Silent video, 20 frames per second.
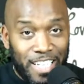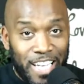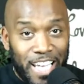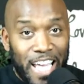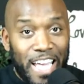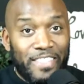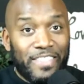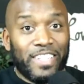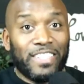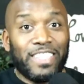
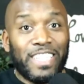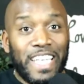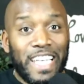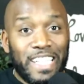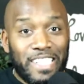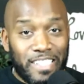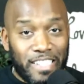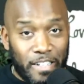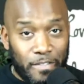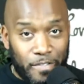And the
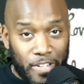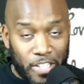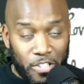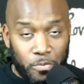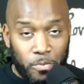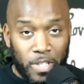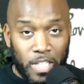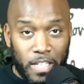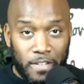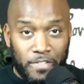least of us
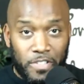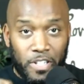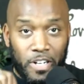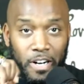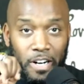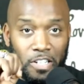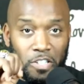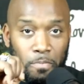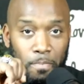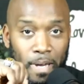we give to
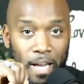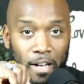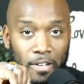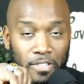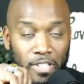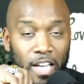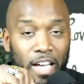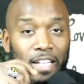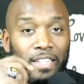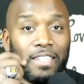our spouse.